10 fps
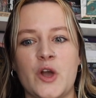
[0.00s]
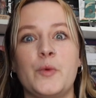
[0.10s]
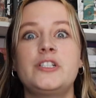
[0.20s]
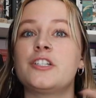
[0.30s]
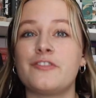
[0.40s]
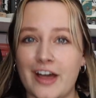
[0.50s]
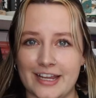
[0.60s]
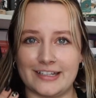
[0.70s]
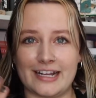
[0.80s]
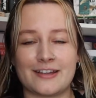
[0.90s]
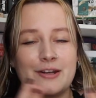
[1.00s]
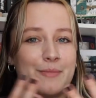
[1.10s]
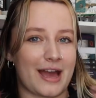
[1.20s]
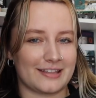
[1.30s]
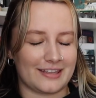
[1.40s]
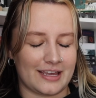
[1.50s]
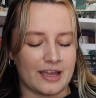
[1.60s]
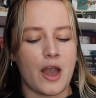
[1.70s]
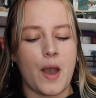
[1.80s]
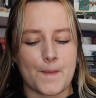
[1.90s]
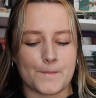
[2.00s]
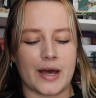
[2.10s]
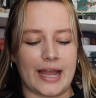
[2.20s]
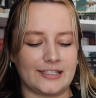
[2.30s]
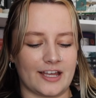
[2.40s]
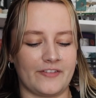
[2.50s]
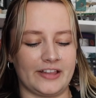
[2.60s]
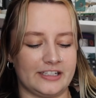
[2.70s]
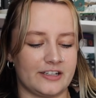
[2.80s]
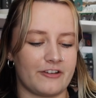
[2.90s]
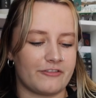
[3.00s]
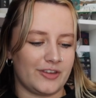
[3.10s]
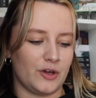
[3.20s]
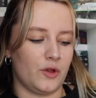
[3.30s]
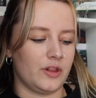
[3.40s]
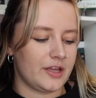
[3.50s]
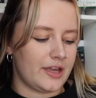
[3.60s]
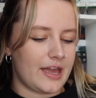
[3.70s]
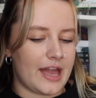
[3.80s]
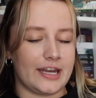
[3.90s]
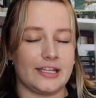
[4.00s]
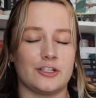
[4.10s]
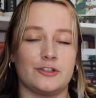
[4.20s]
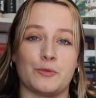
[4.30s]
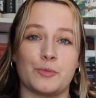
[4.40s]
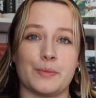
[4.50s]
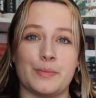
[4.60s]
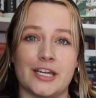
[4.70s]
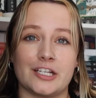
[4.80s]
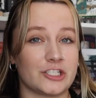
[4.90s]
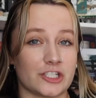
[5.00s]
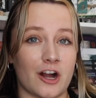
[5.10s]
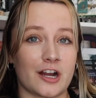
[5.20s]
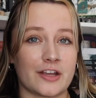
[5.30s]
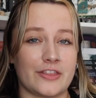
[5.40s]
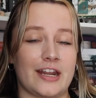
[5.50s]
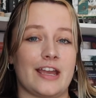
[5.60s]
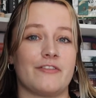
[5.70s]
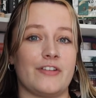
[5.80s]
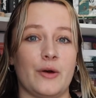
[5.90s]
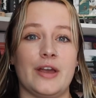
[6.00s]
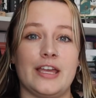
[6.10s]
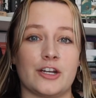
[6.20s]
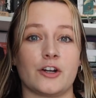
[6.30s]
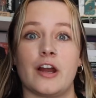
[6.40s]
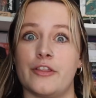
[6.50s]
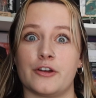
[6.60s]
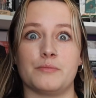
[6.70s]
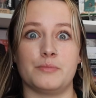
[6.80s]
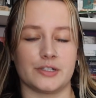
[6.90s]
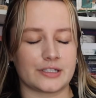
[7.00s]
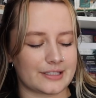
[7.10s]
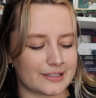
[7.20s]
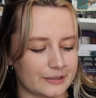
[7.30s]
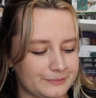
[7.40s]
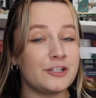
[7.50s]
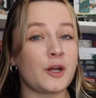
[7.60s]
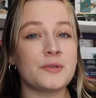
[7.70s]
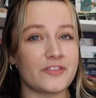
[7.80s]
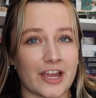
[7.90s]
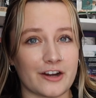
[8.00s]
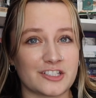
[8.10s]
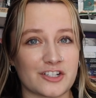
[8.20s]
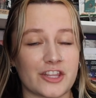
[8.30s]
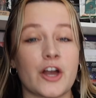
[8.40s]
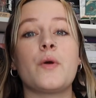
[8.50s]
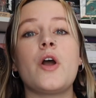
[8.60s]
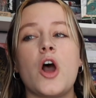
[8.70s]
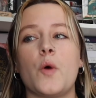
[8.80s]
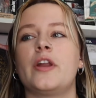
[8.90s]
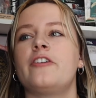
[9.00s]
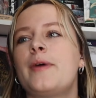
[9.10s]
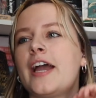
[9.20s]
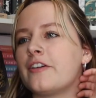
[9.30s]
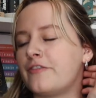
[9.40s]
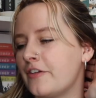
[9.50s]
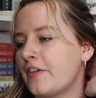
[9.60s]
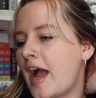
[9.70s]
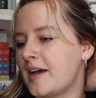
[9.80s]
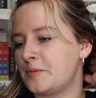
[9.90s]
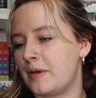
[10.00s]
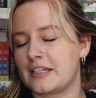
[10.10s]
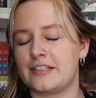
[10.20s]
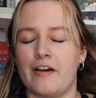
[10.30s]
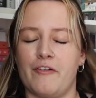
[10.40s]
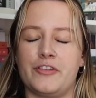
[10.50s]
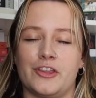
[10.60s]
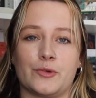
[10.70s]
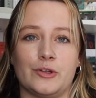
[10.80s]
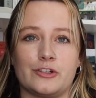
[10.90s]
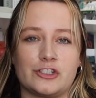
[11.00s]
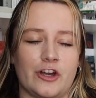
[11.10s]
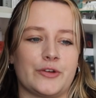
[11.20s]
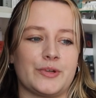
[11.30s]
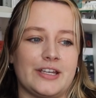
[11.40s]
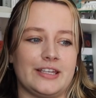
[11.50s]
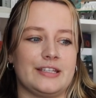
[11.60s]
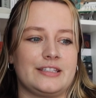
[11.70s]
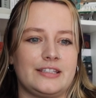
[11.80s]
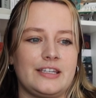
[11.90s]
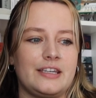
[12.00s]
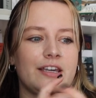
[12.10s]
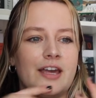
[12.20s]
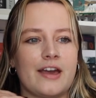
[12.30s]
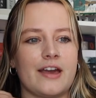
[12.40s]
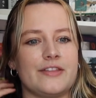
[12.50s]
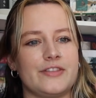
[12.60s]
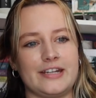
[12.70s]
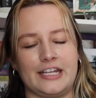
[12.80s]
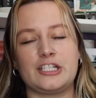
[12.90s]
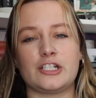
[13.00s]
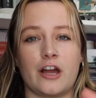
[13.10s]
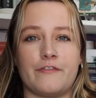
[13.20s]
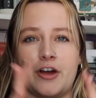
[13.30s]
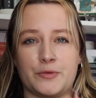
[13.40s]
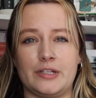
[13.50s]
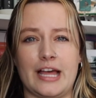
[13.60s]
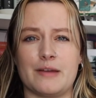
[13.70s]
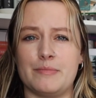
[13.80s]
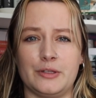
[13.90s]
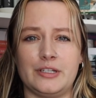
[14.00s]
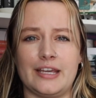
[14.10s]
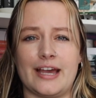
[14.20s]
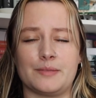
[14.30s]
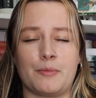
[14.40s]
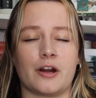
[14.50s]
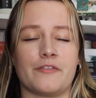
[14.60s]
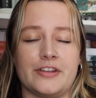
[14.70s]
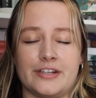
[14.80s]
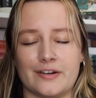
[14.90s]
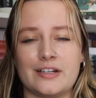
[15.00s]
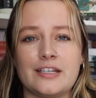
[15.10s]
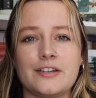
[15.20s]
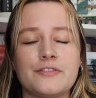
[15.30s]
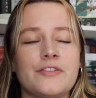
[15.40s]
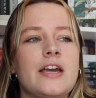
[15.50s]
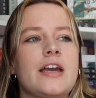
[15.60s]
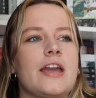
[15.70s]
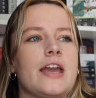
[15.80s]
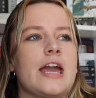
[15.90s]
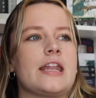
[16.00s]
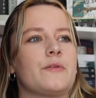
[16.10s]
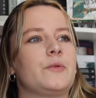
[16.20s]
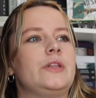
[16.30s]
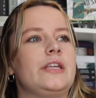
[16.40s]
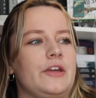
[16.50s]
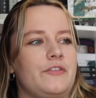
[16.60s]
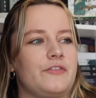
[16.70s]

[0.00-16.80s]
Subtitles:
which is fine, like it's not a bad thing, but I definitely did not feel any super big shock that I have felt in her other books. In terms of the characters though, one of my favorite aspects of the thriller genre is the nature of unreliability as a part of the narrative, and I really